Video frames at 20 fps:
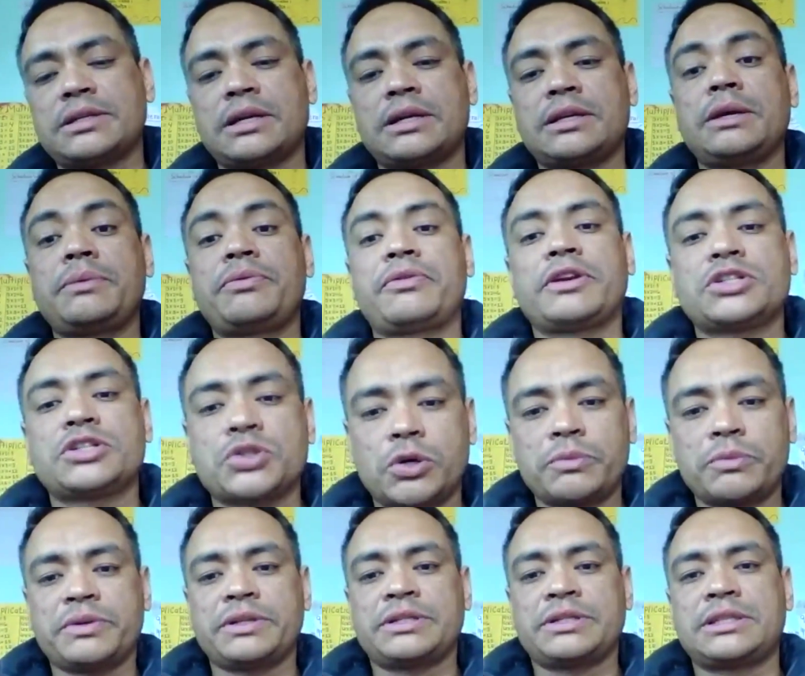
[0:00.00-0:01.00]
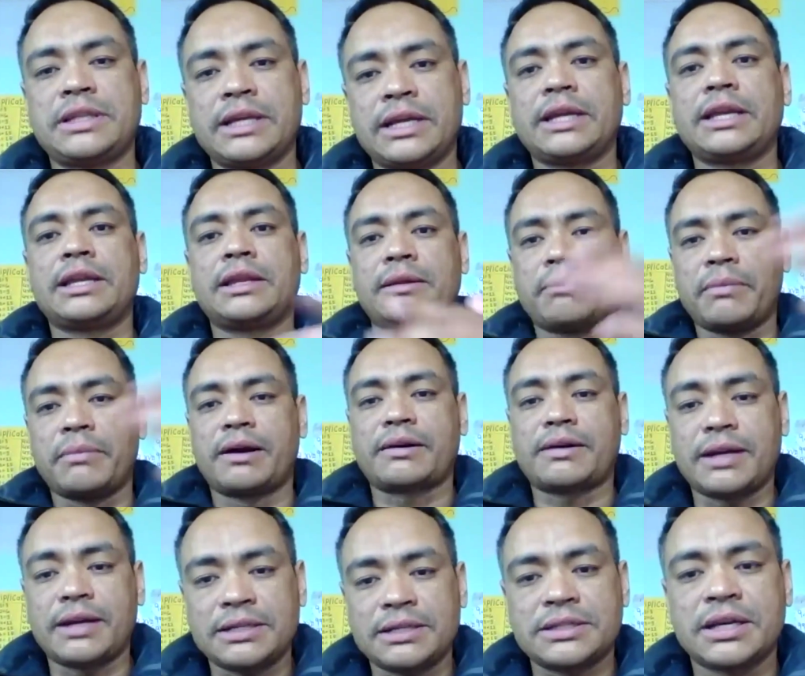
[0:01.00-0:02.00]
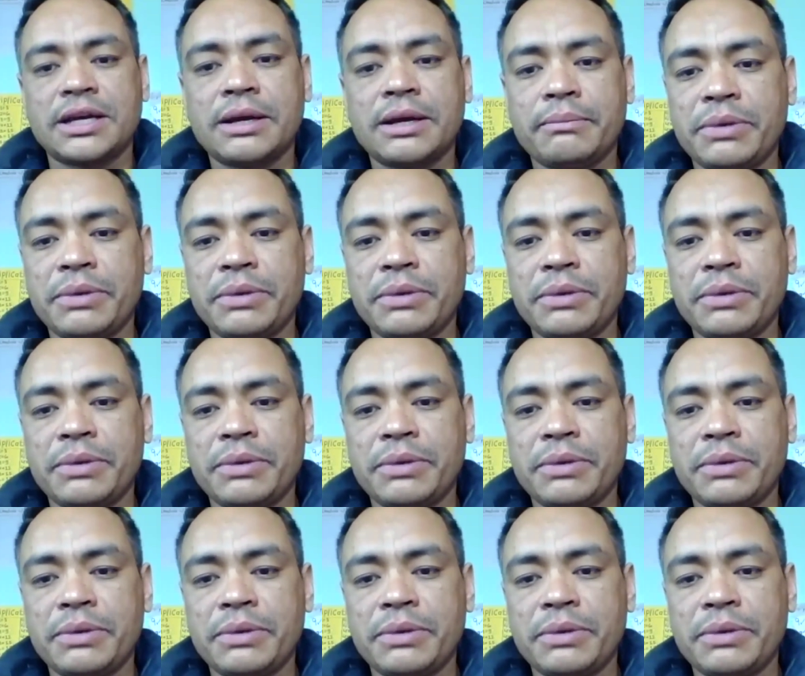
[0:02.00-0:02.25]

and different service than in the market